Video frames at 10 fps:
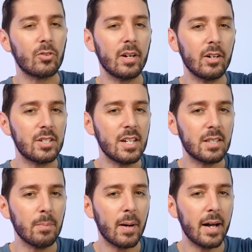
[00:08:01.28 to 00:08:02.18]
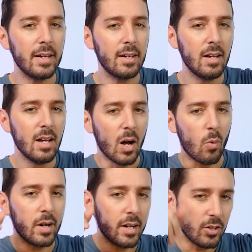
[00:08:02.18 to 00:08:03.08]
of grit your teeth and buy it? I
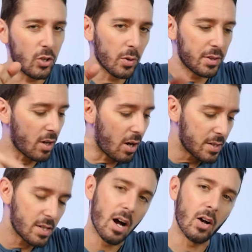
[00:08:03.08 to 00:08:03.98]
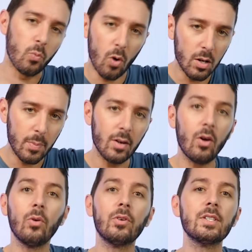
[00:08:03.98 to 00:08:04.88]
wanna hear your thoughts on water bottle
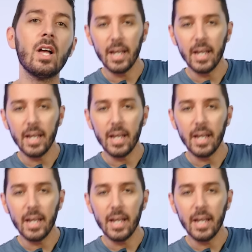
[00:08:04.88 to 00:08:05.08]
holders